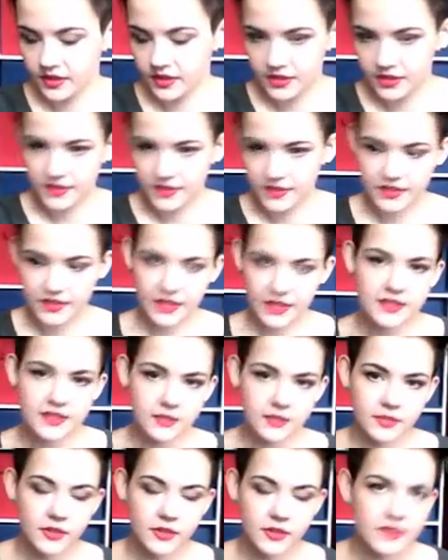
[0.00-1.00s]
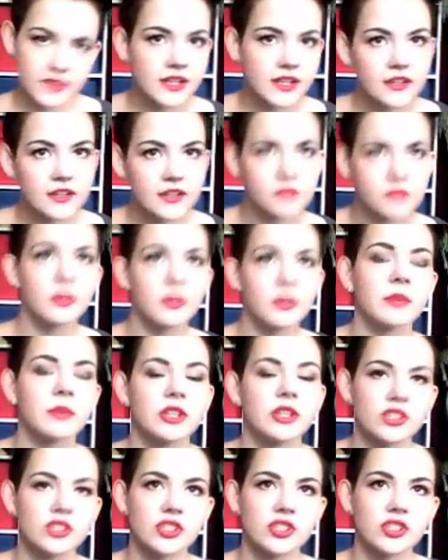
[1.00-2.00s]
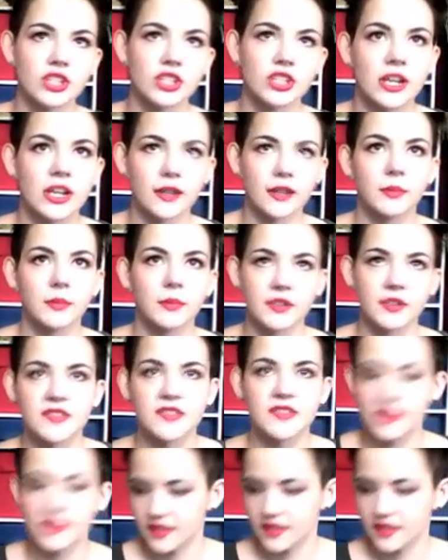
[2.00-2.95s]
is take some of this hairspray. Make sure you shake it up because